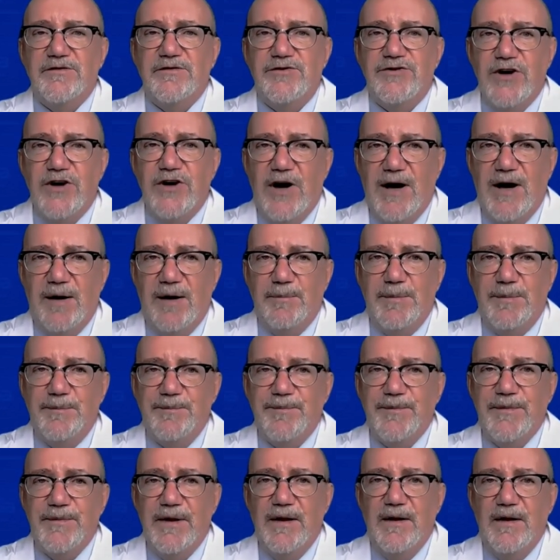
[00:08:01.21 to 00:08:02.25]
job.
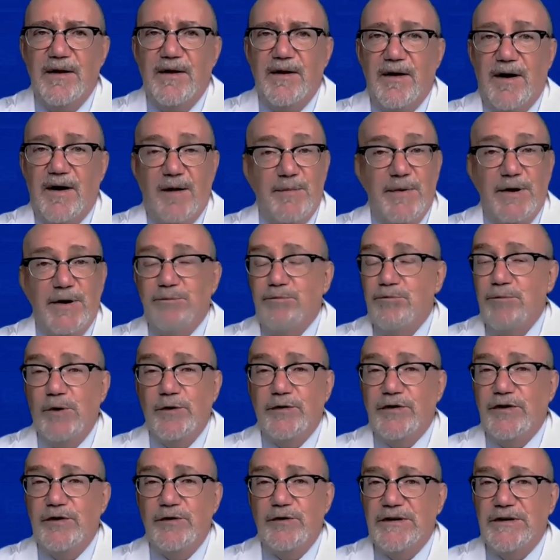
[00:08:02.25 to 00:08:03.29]
I bet
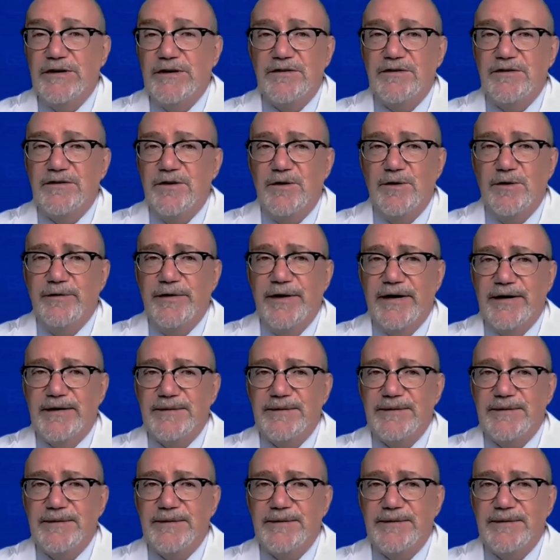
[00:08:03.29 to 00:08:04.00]
most of you didn't know that.